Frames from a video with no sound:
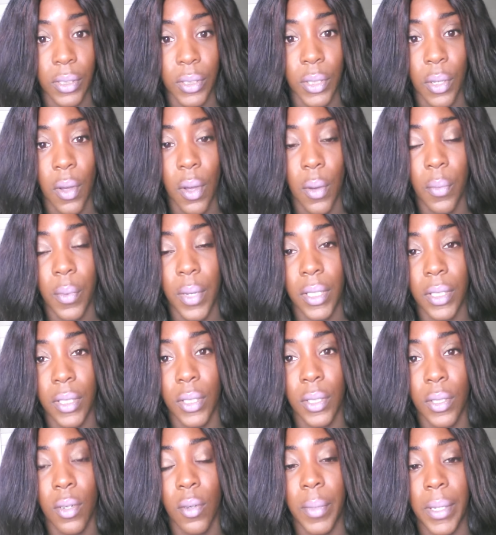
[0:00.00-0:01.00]
So I wanted
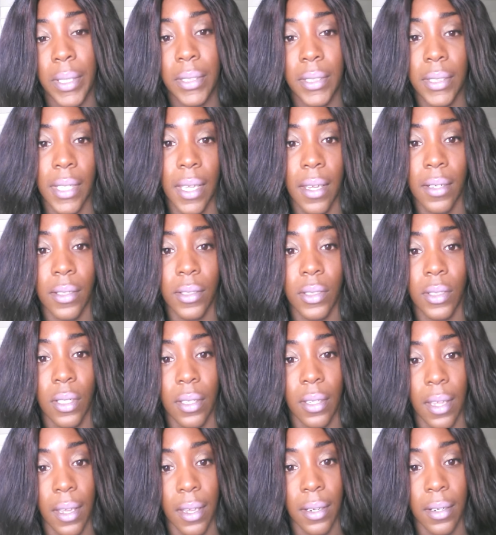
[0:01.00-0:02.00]
to know my status on
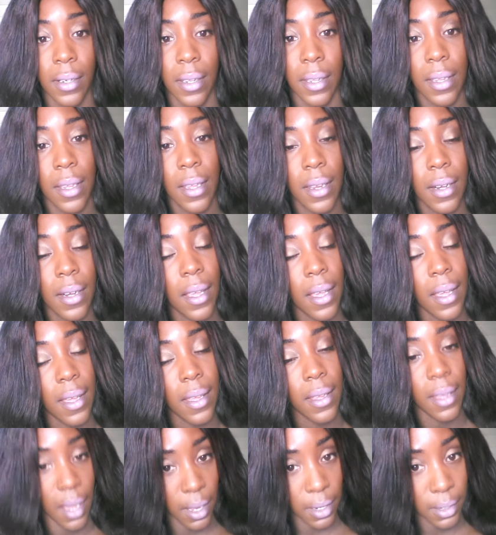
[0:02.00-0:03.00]
that, and
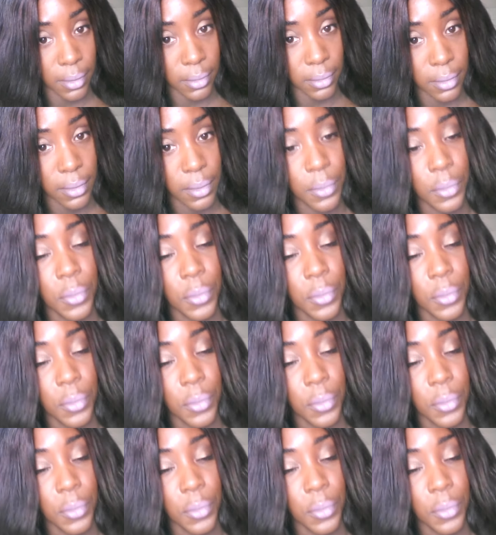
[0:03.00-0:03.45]
I got it.